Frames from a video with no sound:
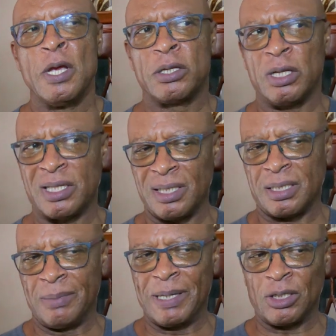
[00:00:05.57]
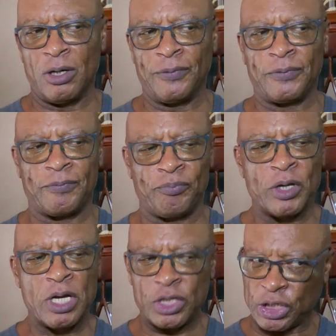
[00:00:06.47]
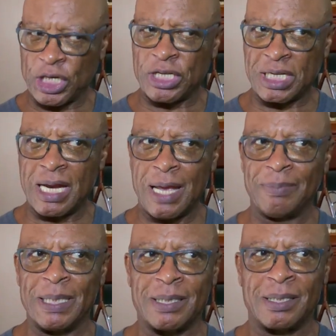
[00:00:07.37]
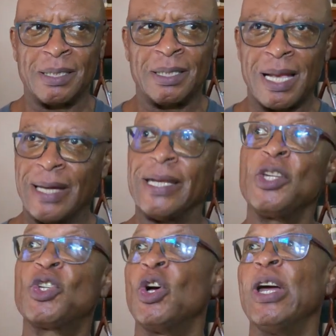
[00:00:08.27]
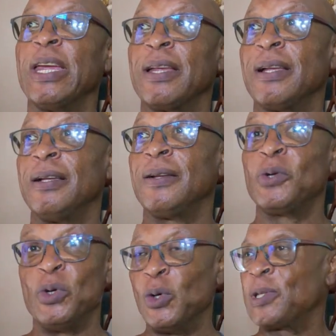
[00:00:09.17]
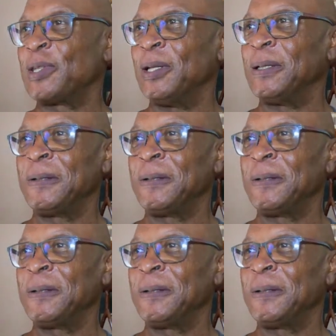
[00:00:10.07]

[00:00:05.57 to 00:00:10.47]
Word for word: So it's, it's a matter of changing habit and enjoying good old sun.